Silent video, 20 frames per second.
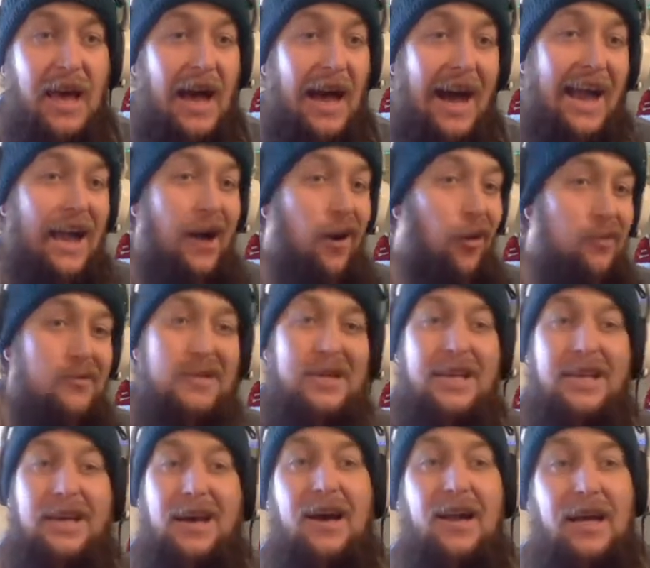I only
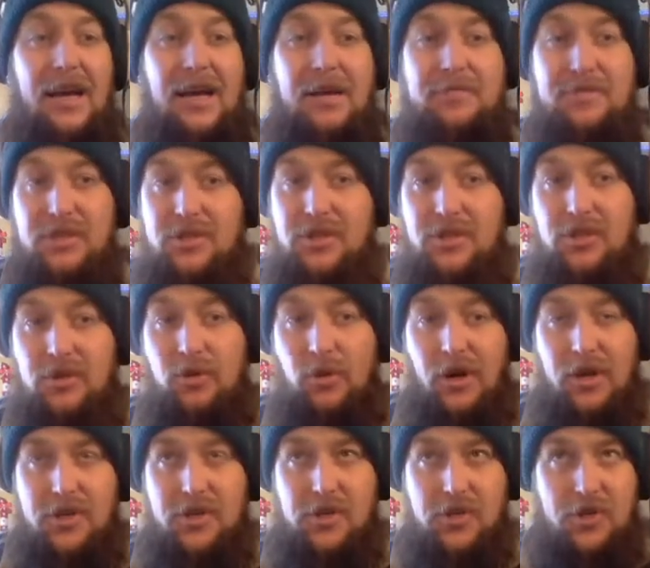got up to
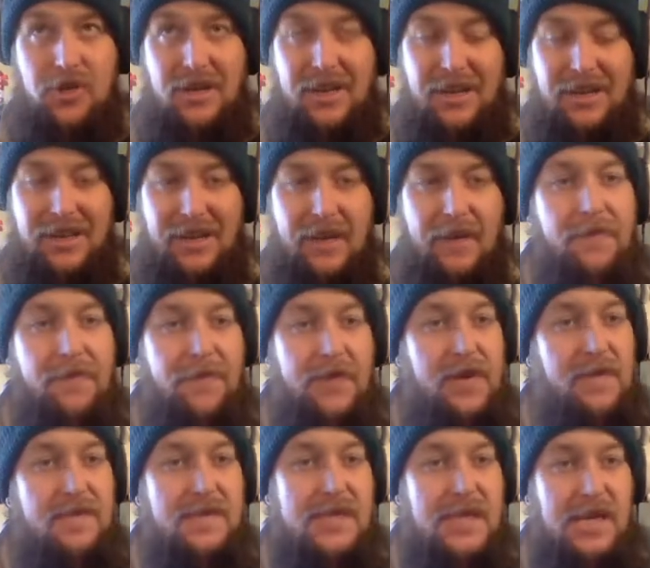
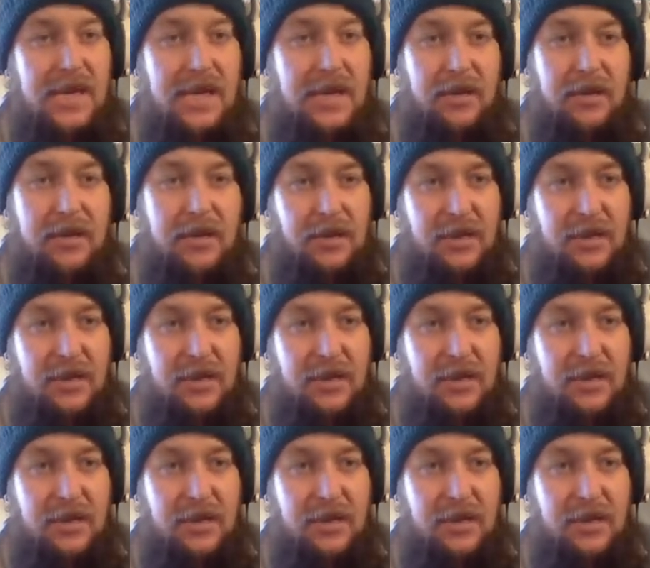215